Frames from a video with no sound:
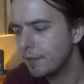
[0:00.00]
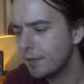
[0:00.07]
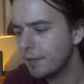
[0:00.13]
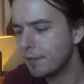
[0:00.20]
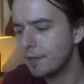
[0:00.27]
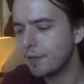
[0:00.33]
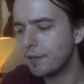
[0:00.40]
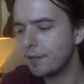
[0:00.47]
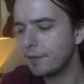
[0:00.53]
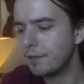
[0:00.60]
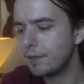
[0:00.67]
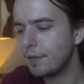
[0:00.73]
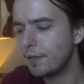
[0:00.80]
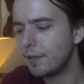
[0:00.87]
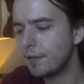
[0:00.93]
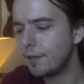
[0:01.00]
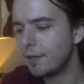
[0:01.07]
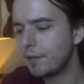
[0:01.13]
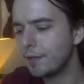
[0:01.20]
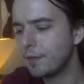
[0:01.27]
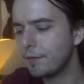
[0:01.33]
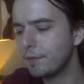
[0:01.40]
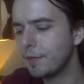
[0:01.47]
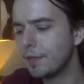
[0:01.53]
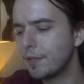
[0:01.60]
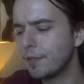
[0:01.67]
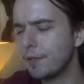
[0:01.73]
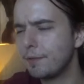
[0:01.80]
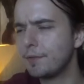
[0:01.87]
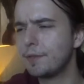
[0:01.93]
You know, they're really
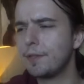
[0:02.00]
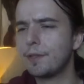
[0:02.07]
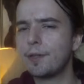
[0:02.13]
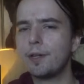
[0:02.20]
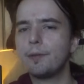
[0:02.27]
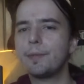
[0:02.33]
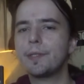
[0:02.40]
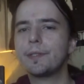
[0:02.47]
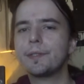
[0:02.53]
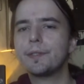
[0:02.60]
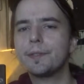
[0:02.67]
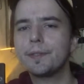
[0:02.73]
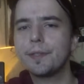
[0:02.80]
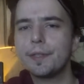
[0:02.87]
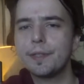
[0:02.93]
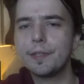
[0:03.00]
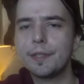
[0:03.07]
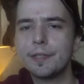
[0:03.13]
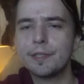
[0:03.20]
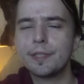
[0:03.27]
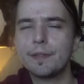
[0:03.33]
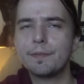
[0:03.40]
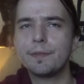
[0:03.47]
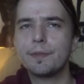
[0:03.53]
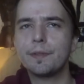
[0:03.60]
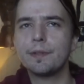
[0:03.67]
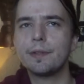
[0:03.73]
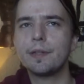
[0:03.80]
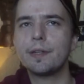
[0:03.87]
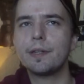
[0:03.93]
close in the comics, except
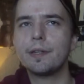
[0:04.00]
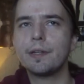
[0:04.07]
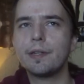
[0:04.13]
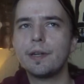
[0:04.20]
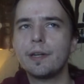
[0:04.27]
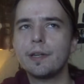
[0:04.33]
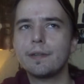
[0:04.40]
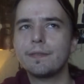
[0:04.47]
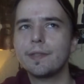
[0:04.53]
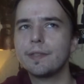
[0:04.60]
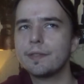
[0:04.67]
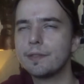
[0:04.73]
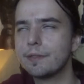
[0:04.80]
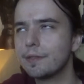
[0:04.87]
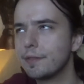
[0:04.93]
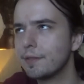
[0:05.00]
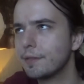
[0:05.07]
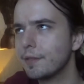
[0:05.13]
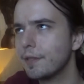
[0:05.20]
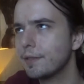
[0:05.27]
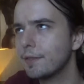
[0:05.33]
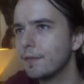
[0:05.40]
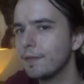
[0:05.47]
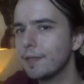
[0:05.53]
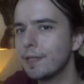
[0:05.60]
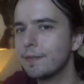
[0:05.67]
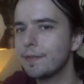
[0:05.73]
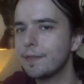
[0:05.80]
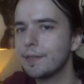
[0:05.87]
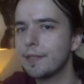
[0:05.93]
for Ivy's Cycle of
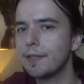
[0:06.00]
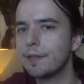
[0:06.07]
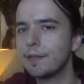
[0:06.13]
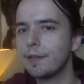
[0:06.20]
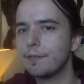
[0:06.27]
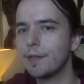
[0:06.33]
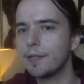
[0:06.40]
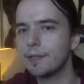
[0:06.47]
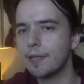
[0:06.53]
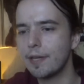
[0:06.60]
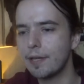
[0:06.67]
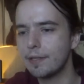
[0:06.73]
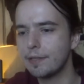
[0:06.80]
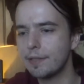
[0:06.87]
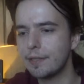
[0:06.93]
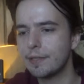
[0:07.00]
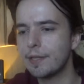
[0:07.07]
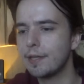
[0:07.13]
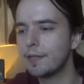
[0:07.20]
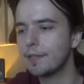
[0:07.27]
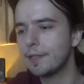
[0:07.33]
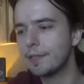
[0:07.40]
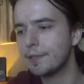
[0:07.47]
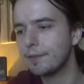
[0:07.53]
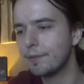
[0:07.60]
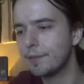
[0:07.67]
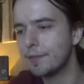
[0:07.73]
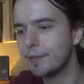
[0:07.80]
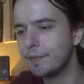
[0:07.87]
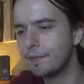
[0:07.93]
Life and Death. I read that, and they kind of get into a
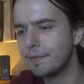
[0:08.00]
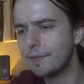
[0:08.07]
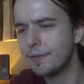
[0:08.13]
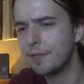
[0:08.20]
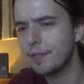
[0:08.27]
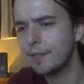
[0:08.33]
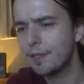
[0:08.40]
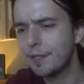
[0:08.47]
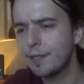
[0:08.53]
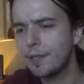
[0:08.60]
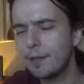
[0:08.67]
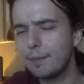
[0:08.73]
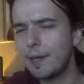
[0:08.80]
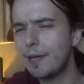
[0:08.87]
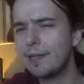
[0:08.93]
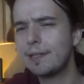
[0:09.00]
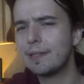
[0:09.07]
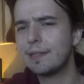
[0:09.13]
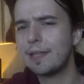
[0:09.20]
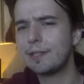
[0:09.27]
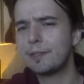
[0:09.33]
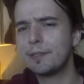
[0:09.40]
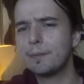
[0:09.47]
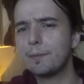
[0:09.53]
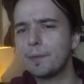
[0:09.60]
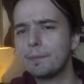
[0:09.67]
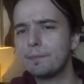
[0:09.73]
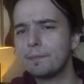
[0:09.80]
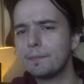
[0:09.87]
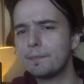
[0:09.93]
tiff. That's the
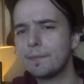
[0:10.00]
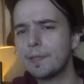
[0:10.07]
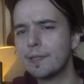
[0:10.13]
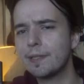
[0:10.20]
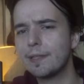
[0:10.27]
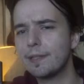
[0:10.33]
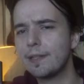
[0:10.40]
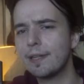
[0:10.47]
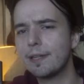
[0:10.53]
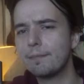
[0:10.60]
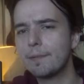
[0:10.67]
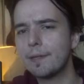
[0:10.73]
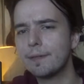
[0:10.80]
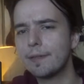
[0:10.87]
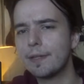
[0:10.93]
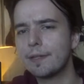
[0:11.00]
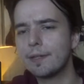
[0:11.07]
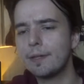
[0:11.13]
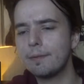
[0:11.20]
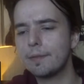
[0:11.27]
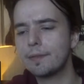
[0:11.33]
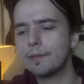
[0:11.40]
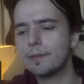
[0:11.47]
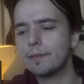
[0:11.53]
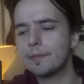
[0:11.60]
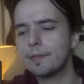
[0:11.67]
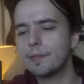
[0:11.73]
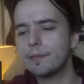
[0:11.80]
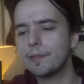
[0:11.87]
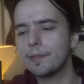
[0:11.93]
one thing I didn't like about that comic
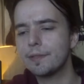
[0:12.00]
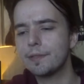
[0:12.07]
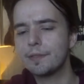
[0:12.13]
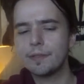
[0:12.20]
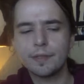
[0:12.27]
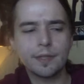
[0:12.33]
series.